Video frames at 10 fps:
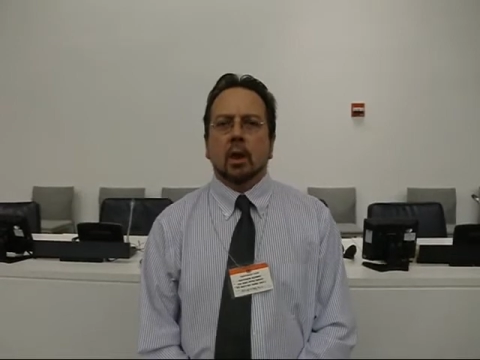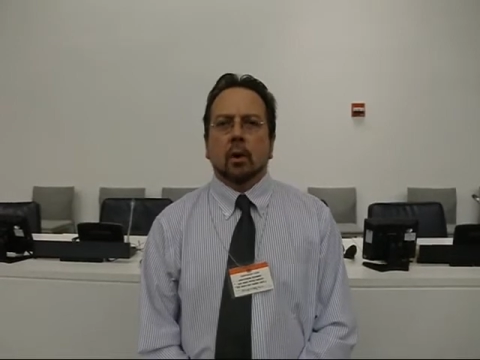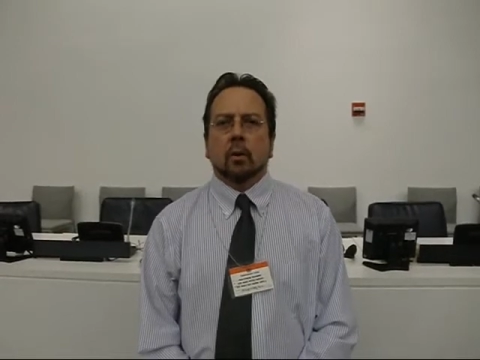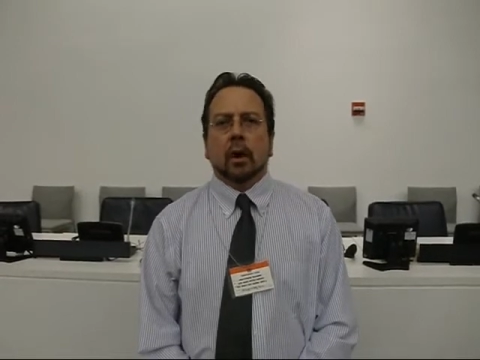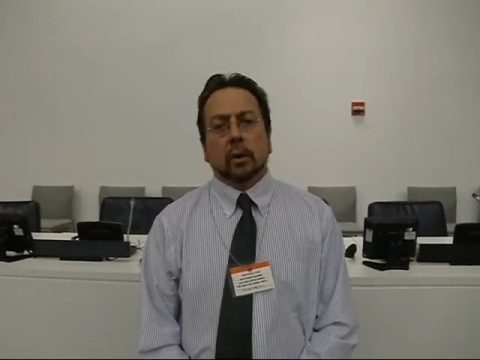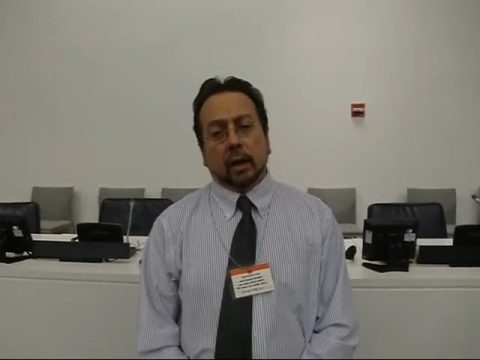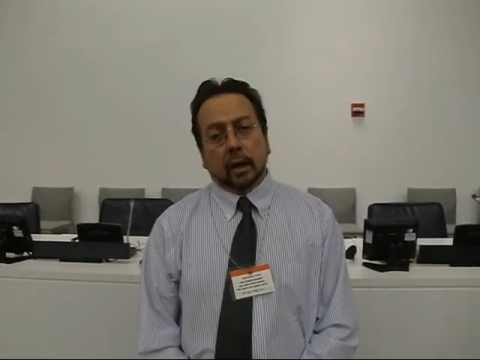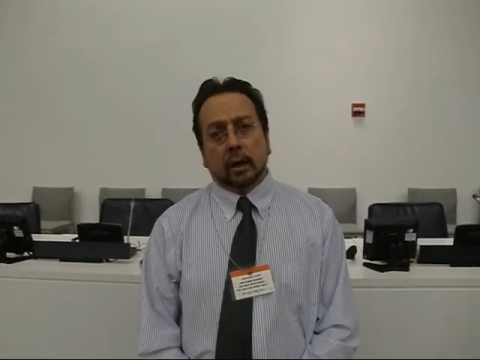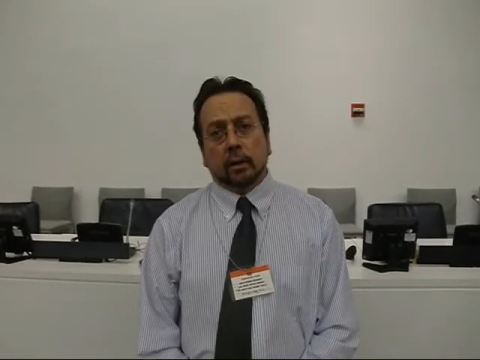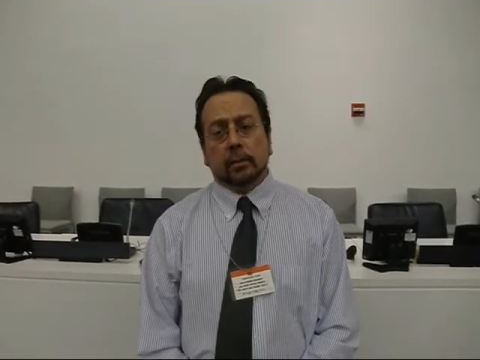Well, we're
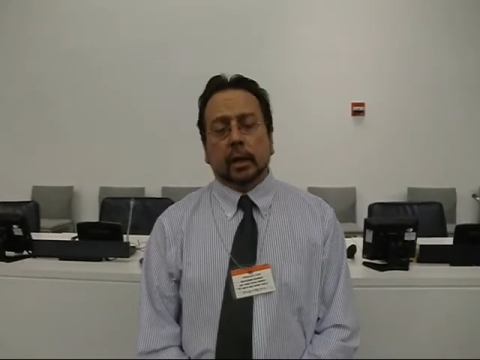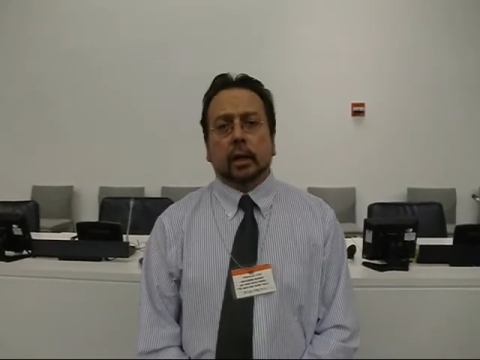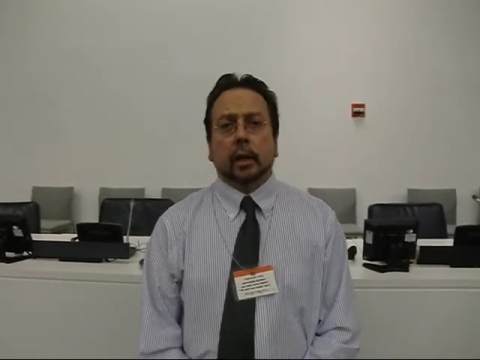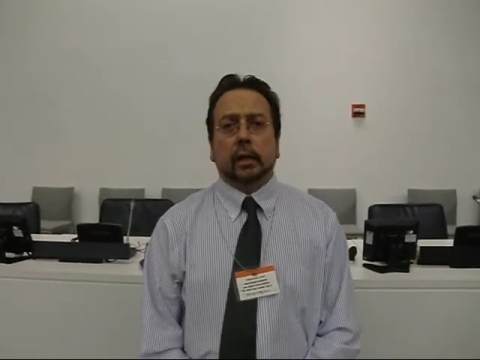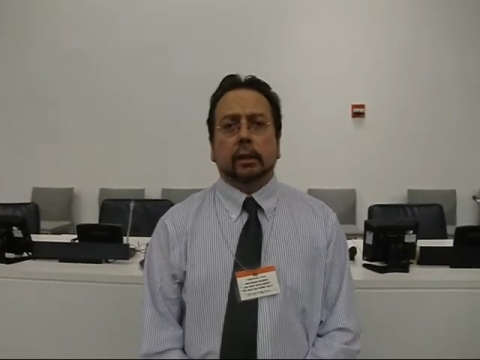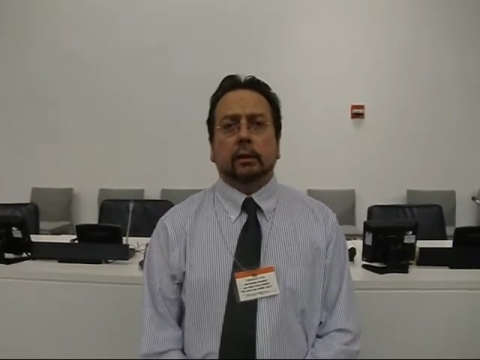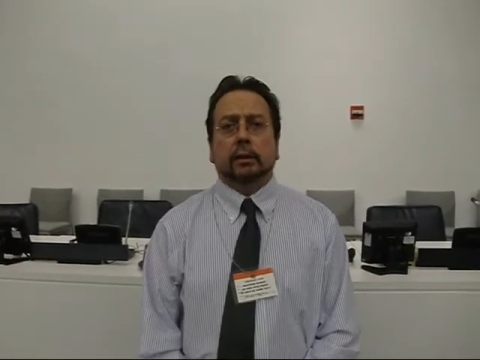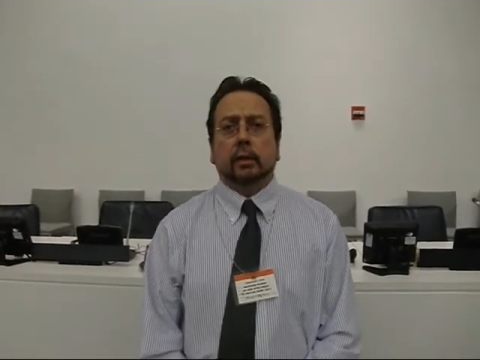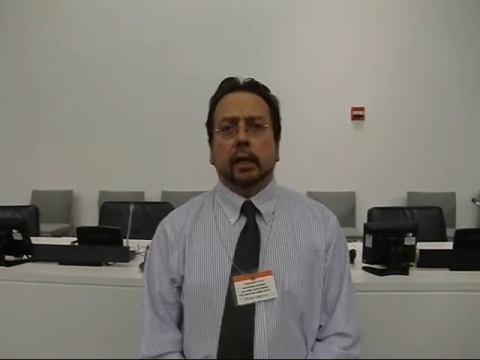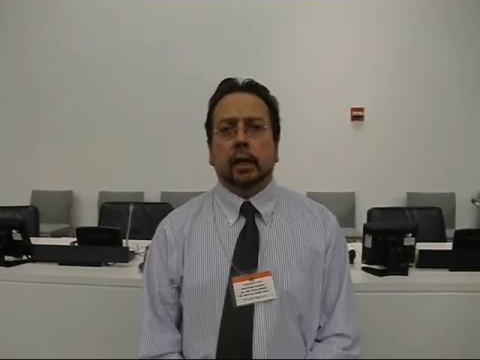here
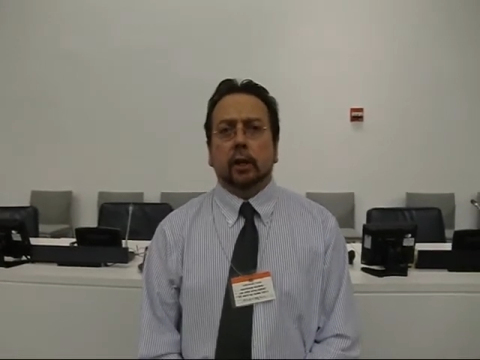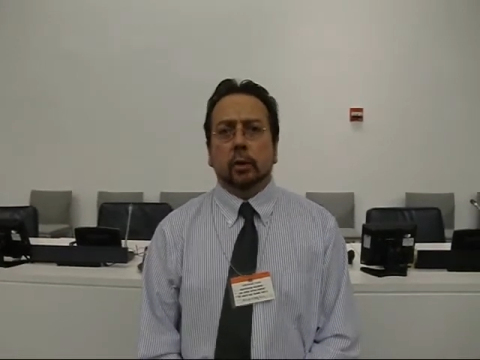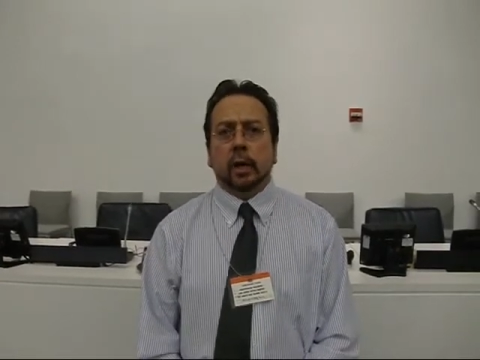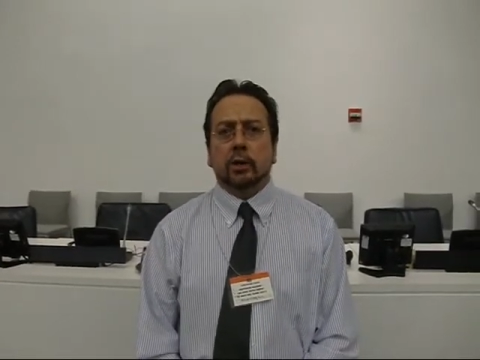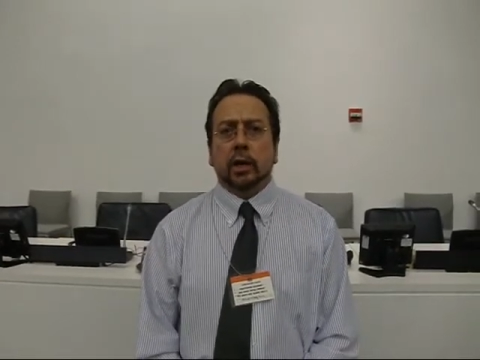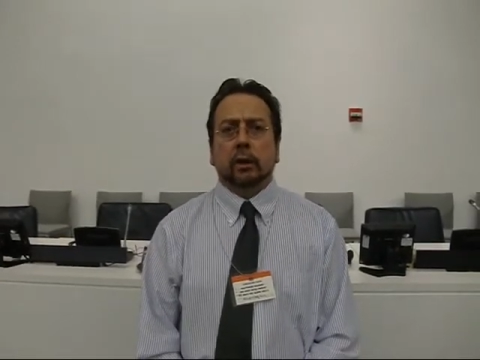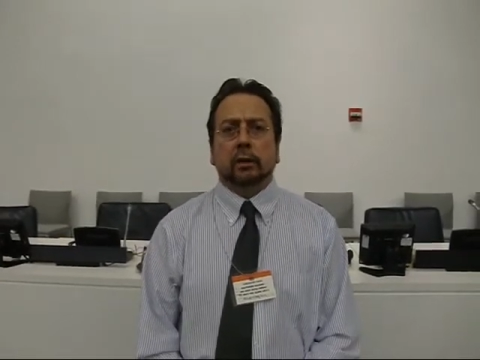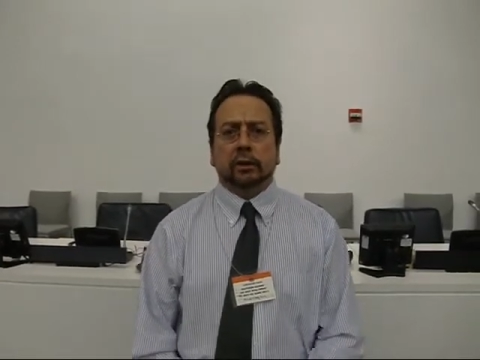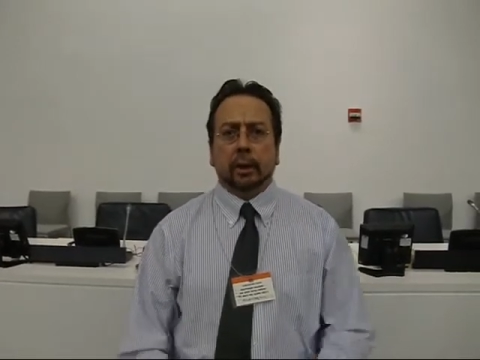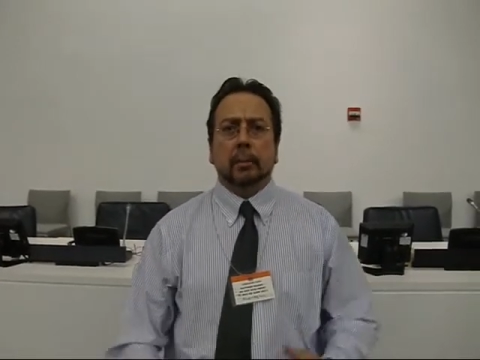because the UN General
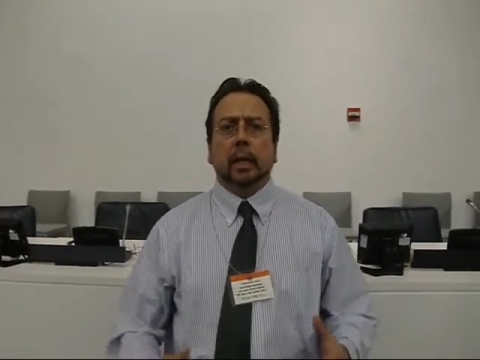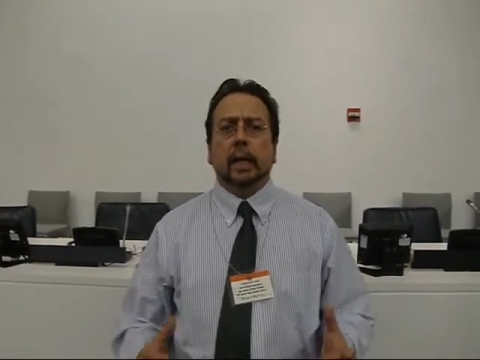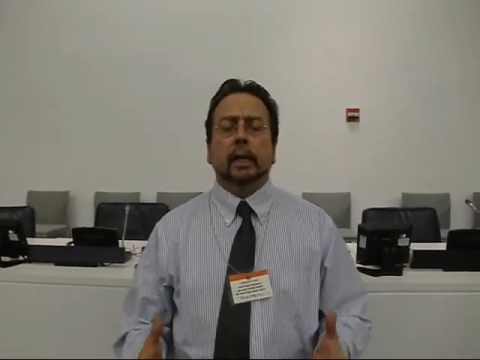Assembly